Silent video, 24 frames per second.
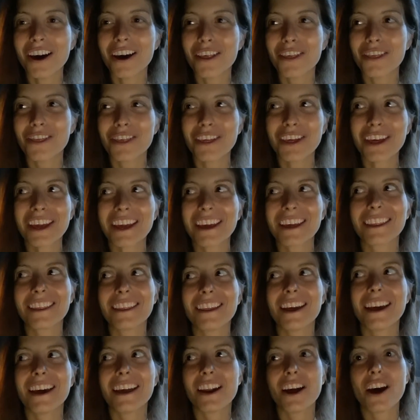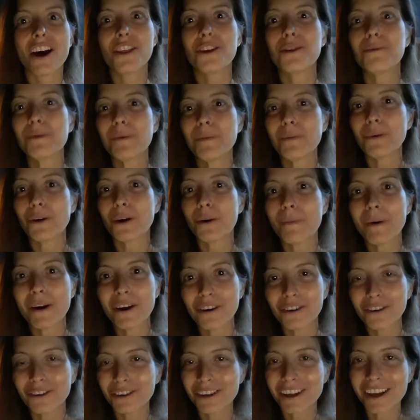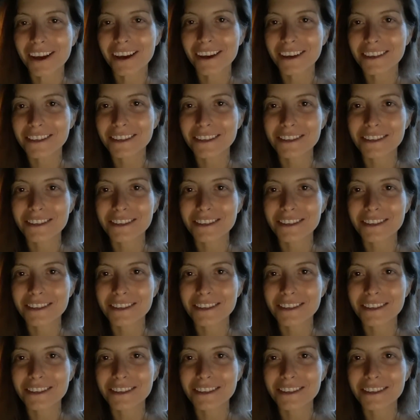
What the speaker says: think that other people are better than us,